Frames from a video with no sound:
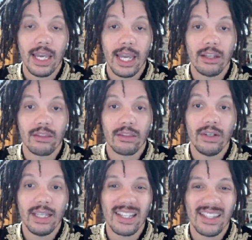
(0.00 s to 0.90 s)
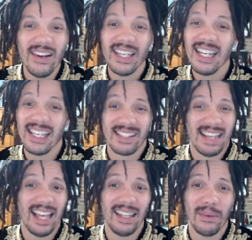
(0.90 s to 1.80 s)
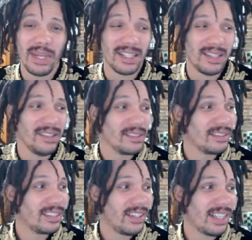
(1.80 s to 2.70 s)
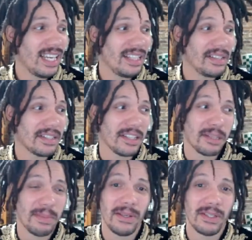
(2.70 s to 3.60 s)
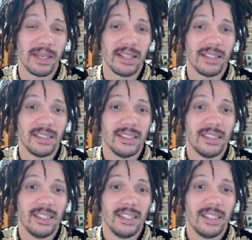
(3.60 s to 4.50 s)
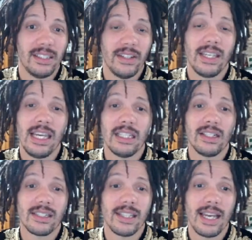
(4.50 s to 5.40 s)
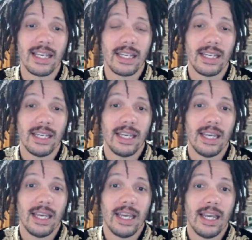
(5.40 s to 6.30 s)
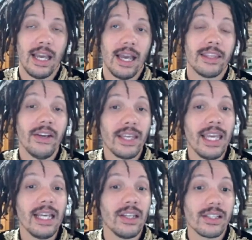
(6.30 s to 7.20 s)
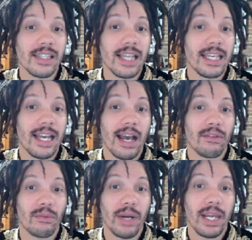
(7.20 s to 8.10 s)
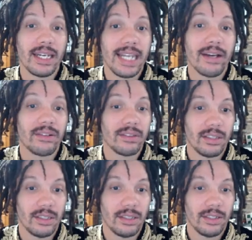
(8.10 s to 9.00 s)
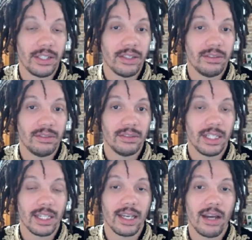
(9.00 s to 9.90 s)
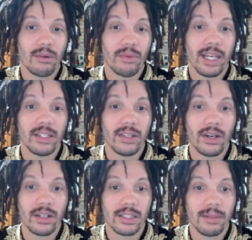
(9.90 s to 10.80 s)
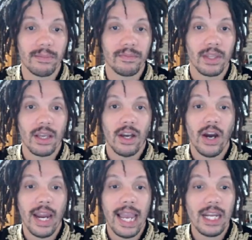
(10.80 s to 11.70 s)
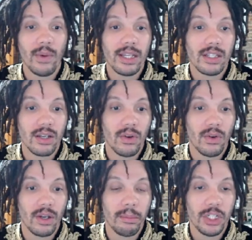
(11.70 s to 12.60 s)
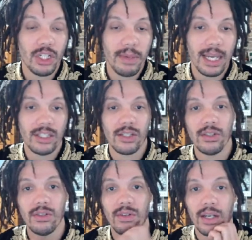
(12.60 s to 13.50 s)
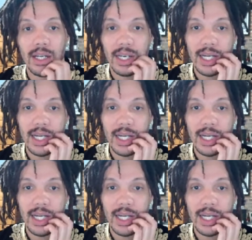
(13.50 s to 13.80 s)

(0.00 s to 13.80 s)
And the third thing is their king is hella weak too. Their king looks exposed, man. Their king looks like their king looks like it got rained out, like it got rained on or something. All right, anyway, so bishop a2.